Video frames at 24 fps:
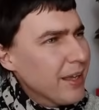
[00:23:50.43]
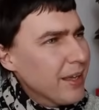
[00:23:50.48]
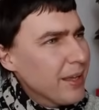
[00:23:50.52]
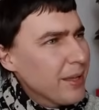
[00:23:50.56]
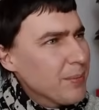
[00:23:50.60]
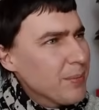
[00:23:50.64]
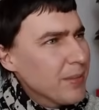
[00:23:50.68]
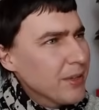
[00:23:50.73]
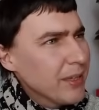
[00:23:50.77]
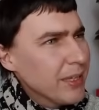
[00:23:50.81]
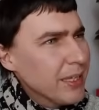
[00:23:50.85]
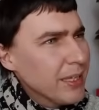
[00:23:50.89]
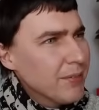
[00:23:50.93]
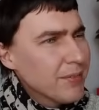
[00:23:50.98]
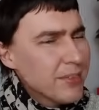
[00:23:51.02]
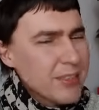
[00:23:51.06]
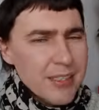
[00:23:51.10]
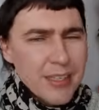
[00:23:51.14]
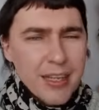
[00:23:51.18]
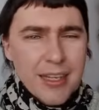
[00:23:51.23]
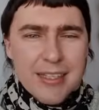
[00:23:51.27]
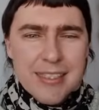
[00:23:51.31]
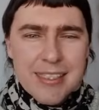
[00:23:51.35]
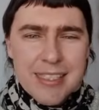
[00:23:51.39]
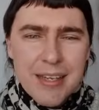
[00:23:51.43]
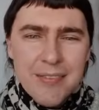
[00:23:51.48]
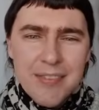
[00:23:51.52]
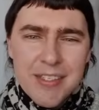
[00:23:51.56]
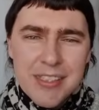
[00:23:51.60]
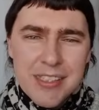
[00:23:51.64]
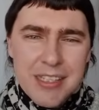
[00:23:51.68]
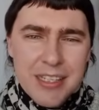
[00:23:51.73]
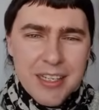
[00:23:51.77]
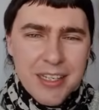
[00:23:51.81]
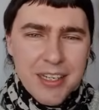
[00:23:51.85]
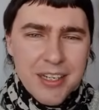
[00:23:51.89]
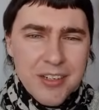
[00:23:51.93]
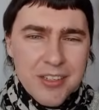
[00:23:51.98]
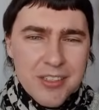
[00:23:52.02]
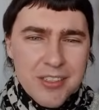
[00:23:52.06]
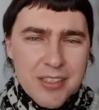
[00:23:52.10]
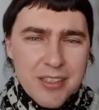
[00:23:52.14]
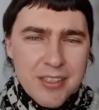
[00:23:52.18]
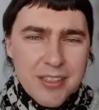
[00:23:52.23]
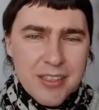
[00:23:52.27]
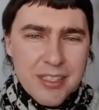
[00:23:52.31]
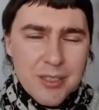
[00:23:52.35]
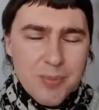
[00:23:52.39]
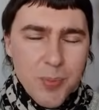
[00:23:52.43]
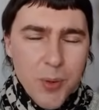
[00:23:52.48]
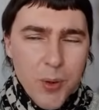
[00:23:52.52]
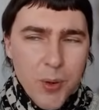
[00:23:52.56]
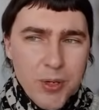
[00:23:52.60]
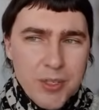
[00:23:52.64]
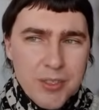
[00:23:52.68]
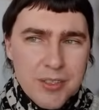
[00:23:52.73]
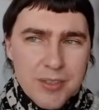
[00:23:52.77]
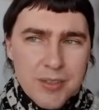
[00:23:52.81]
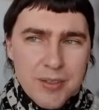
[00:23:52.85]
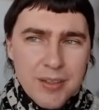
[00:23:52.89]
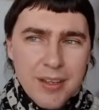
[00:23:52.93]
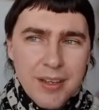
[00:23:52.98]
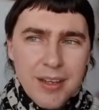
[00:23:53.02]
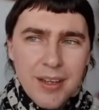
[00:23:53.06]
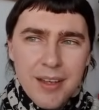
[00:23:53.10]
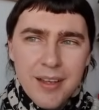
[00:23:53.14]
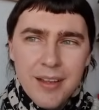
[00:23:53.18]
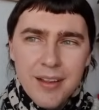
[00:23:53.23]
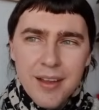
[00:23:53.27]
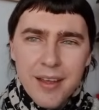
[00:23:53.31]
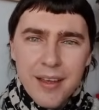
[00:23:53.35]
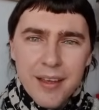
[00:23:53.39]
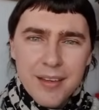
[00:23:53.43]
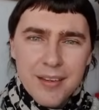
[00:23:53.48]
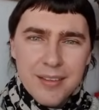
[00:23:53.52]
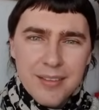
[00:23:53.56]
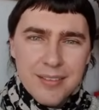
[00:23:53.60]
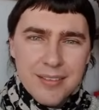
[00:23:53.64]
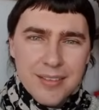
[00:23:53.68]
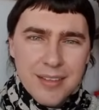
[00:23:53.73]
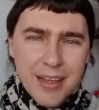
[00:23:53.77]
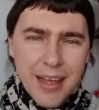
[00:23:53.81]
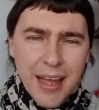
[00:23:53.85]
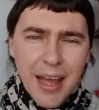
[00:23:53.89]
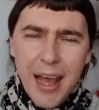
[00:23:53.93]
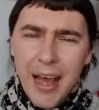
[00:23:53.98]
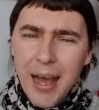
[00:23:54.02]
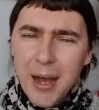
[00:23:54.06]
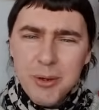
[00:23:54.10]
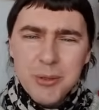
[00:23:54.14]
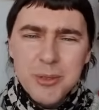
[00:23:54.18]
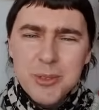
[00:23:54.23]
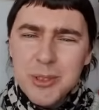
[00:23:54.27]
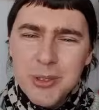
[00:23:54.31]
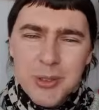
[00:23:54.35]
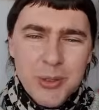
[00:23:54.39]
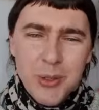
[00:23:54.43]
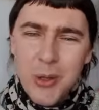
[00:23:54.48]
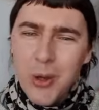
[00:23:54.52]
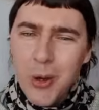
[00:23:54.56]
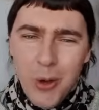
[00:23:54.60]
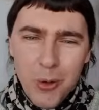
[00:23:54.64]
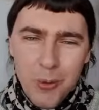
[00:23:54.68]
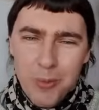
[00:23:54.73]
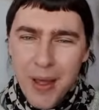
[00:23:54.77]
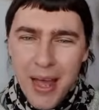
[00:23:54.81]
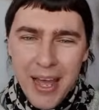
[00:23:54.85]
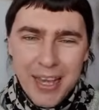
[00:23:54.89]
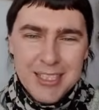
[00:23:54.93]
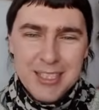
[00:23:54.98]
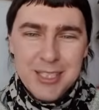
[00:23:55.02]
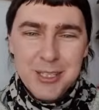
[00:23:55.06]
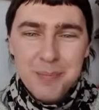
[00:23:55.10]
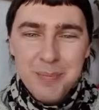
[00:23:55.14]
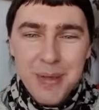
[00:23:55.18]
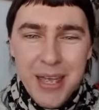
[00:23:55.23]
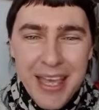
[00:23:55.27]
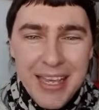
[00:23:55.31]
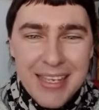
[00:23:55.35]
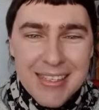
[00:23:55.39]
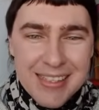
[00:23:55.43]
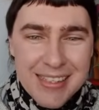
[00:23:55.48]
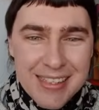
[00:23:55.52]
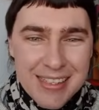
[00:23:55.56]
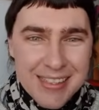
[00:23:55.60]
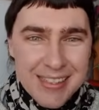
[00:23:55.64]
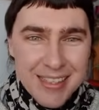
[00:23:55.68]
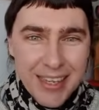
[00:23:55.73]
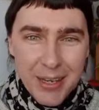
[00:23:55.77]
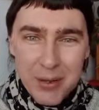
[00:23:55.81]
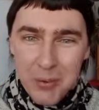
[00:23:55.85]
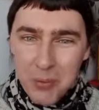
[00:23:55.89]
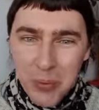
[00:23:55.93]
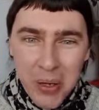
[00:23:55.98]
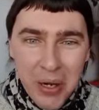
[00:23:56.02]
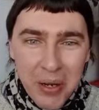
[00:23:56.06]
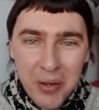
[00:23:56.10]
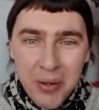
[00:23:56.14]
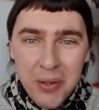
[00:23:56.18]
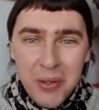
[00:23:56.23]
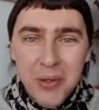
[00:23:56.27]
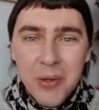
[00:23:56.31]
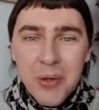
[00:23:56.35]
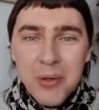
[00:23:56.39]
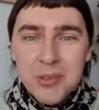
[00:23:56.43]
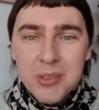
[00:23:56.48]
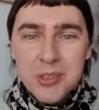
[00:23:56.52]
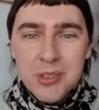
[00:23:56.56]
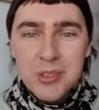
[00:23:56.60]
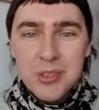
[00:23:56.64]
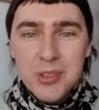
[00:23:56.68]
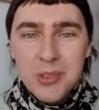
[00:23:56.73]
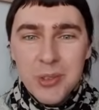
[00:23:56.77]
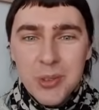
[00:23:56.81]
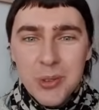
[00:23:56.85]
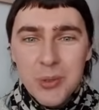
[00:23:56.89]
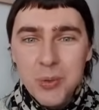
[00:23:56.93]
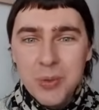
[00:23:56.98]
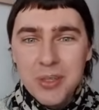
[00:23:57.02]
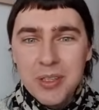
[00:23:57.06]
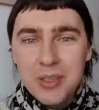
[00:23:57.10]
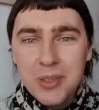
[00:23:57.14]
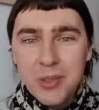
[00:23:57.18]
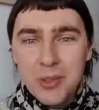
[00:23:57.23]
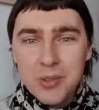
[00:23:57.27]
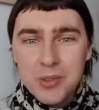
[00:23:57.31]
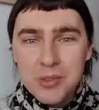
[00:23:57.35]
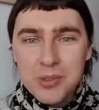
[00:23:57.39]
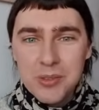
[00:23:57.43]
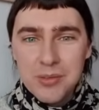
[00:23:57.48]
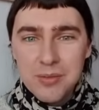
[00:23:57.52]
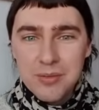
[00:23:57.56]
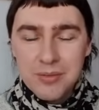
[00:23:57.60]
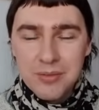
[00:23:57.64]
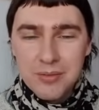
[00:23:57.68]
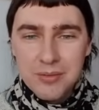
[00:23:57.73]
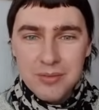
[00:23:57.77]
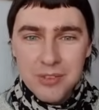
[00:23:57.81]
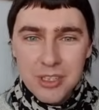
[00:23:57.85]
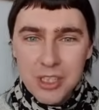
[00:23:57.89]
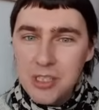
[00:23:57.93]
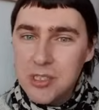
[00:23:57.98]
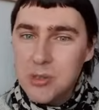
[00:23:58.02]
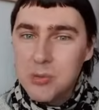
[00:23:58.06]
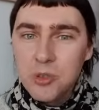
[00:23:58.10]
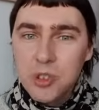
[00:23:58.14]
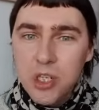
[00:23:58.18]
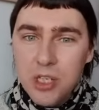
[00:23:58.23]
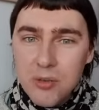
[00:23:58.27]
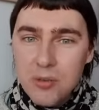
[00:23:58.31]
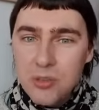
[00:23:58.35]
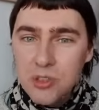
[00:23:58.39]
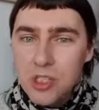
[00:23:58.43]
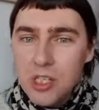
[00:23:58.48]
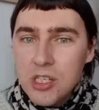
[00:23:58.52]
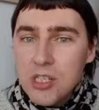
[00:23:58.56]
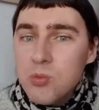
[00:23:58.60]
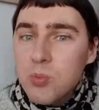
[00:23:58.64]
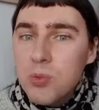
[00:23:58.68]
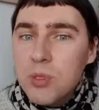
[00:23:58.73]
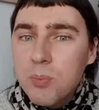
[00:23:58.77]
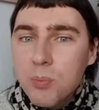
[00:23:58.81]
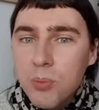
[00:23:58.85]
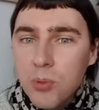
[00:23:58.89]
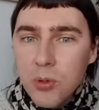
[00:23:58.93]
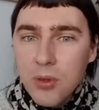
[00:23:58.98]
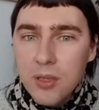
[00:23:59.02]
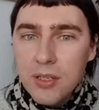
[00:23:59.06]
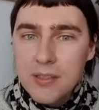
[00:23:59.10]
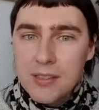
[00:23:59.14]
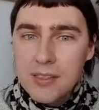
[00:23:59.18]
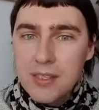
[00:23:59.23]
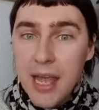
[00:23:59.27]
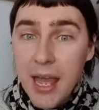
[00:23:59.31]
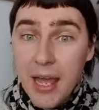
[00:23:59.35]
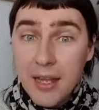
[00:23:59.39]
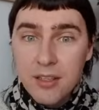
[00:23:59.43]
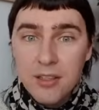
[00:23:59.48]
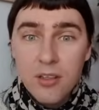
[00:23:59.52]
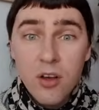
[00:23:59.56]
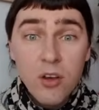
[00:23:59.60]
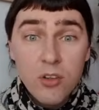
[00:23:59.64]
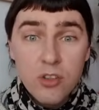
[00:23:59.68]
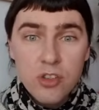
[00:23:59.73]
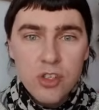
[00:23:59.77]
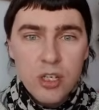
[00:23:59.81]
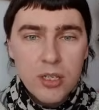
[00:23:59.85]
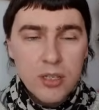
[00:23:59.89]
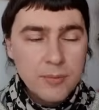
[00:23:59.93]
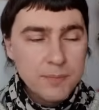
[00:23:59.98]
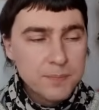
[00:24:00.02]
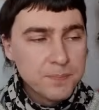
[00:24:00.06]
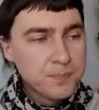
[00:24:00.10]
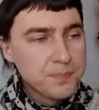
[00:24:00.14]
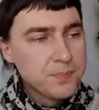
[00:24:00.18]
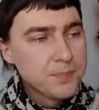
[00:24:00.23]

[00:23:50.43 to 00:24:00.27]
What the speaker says: I believe it's like 17 years at this point, like, how do you go back to basics? Like, what are you going to do with those, just with bullets and dodging?